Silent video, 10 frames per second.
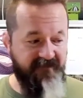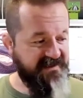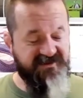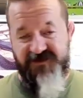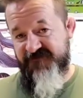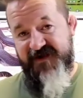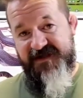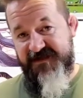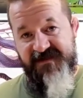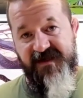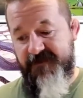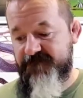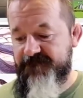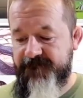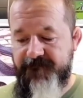It's just finding time.
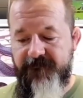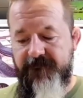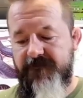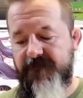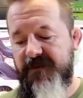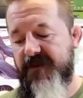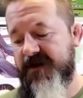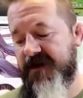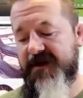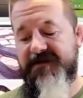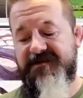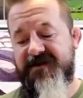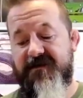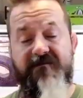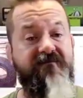
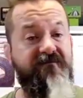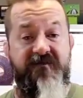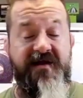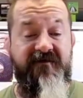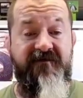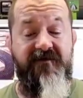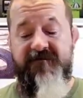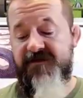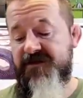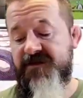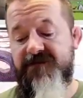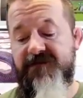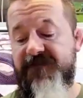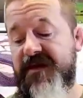So, without further ado,